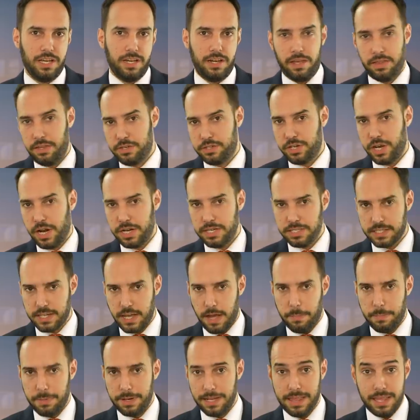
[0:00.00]
And the Chinese
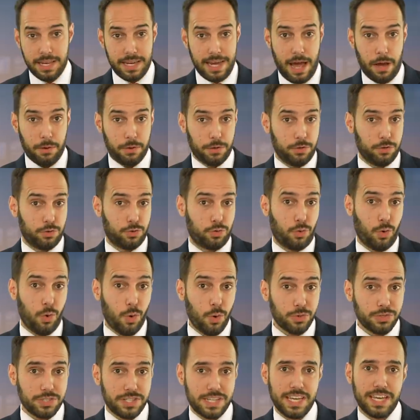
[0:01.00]
company that now
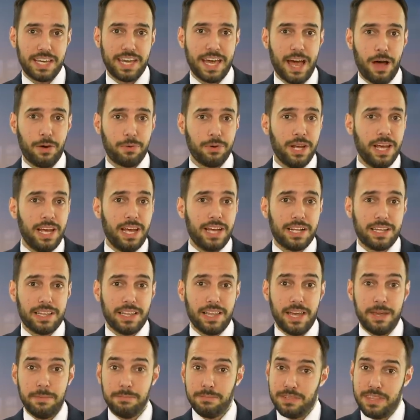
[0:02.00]
controls the account
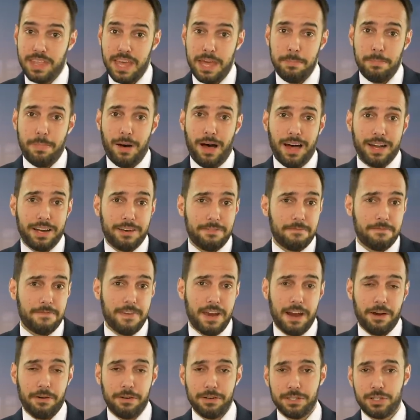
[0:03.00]
claims they bought it
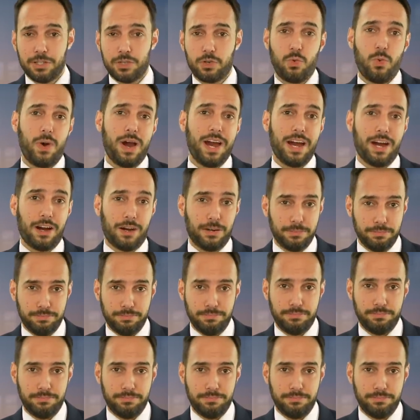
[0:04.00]
fair and square